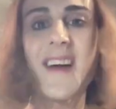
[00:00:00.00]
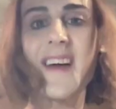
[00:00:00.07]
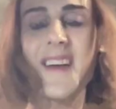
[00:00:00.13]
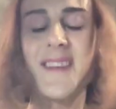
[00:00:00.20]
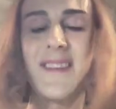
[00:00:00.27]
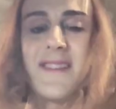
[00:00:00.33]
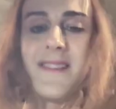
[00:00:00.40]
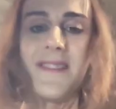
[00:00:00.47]

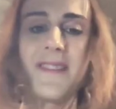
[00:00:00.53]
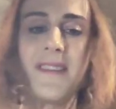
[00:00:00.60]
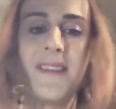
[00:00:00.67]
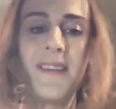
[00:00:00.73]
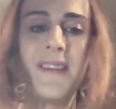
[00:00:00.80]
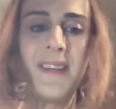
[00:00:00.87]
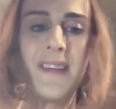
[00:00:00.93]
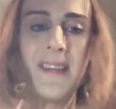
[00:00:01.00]
and
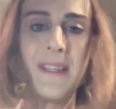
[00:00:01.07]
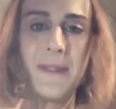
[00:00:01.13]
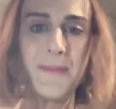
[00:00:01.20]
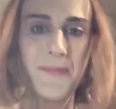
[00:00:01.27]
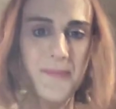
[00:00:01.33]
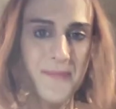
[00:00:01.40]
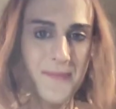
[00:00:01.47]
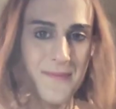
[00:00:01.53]

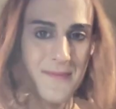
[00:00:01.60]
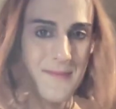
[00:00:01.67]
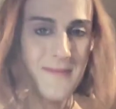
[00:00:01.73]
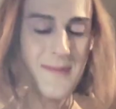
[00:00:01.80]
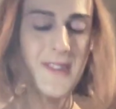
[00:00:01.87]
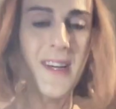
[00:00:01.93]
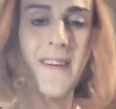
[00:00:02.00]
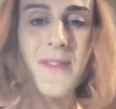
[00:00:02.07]

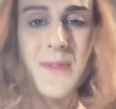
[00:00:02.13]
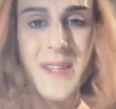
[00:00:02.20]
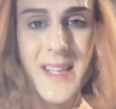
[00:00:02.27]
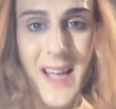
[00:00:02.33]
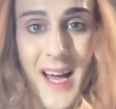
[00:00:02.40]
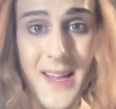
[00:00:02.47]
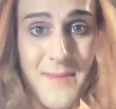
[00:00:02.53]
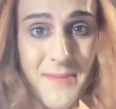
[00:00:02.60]
so I haven't
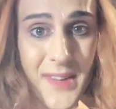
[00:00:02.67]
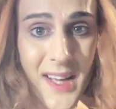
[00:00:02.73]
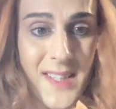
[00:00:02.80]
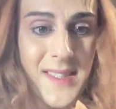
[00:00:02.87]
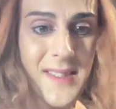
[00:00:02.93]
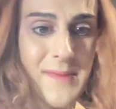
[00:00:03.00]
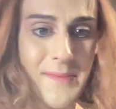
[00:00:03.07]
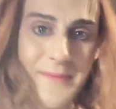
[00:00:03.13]
really, and
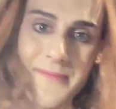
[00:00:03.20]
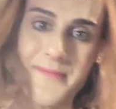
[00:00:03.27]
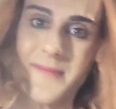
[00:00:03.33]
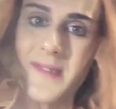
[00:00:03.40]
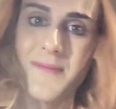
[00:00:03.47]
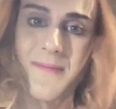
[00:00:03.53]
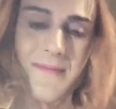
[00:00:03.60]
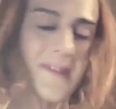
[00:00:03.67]
plus
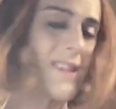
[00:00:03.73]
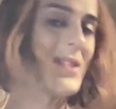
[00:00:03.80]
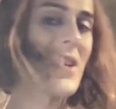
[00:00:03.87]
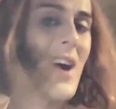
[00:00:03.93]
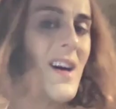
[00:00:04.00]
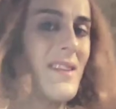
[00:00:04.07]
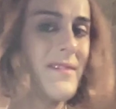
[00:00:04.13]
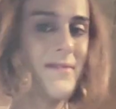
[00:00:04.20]
the
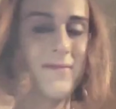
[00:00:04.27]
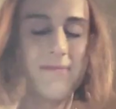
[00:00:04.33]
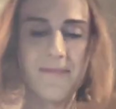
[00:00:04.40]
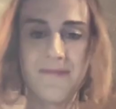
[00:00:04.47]
thought of